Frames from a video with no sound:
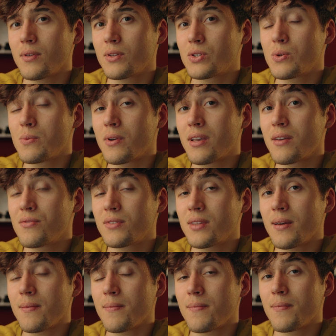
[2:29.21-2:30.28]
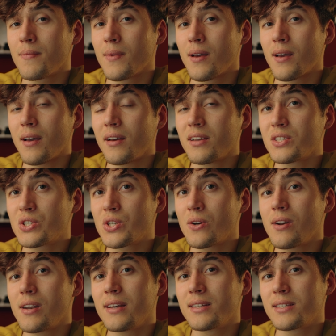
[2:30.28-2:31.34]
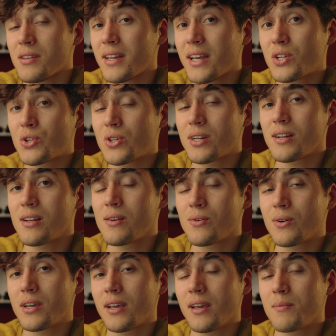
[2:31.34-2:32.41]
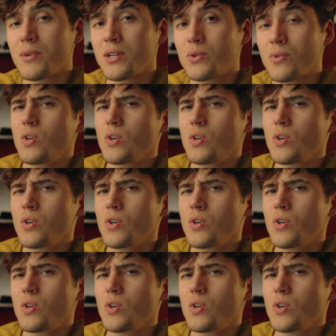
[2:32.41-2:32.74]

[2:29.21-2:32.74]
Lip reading: to give them a solid, natural looking image.